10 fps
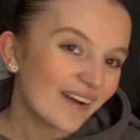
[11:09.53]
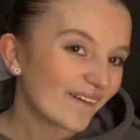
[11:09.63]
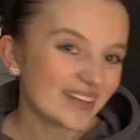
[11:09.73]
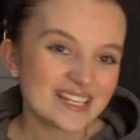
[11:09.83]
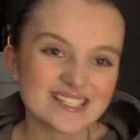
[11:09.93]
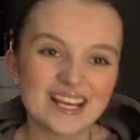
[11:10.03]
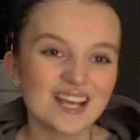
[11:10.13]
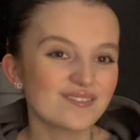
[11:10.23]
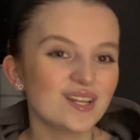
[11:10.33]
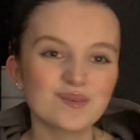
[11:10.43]
Honestly,
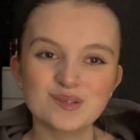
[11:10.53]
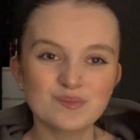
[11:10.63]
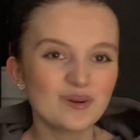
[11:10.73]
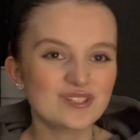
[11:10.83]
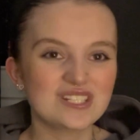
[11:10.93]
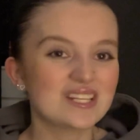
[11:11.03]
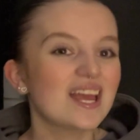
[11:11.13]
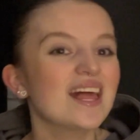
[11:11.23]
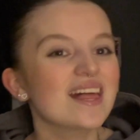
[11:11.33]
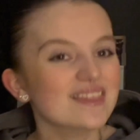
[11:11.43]
if anyone's watched
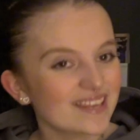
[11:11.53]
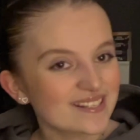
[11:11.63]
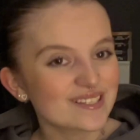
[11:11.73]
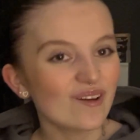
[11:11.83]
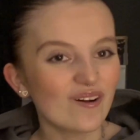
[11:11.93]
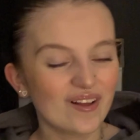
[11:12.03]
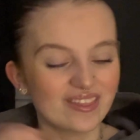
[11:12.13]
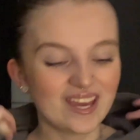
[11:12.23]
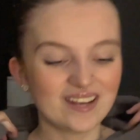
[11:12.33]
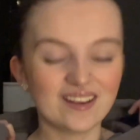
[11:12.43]
this long,
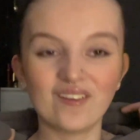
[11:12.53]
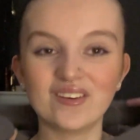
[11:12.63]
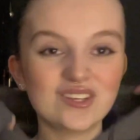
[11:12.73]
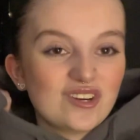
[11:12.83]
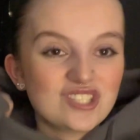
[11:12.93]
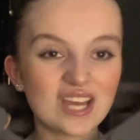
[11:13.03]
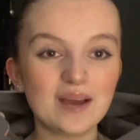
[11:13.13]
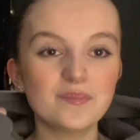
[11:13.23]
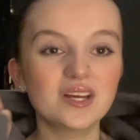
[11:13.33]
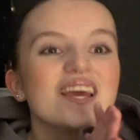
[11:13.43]
then you're a
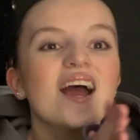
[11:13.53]
gem.